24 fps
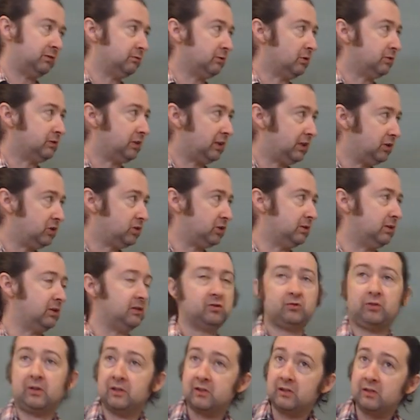rotation, and
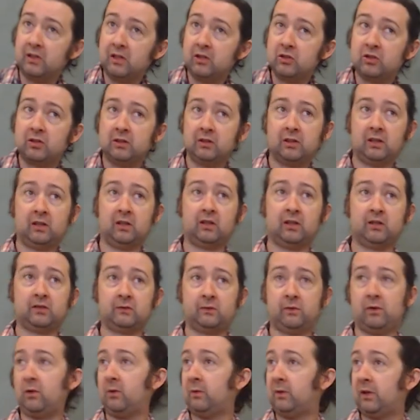translation that I asked
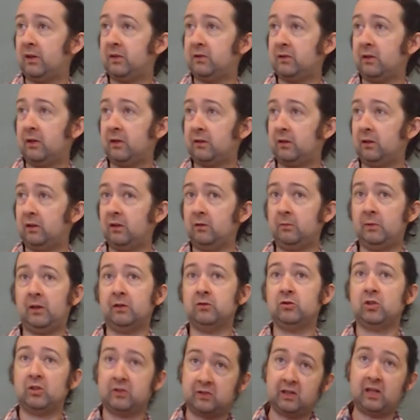for when I was talking
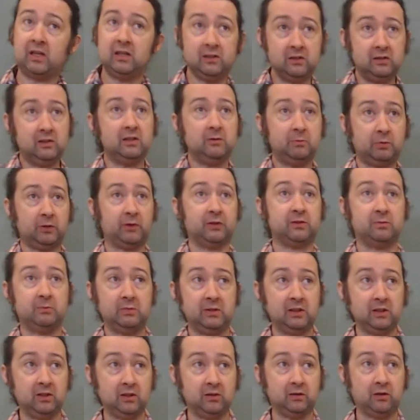about just AZ plus
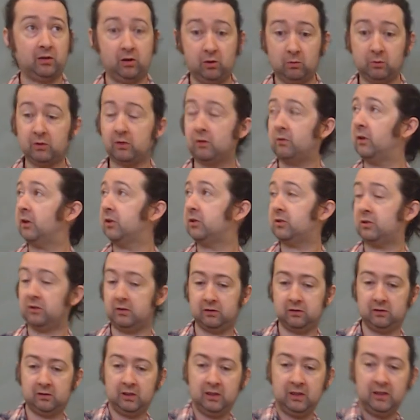B in the homework
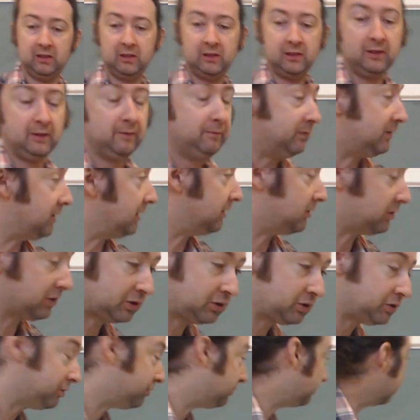question. The
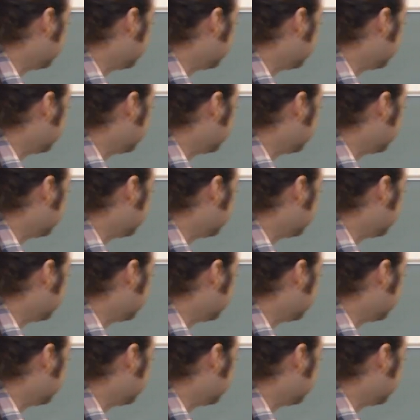additional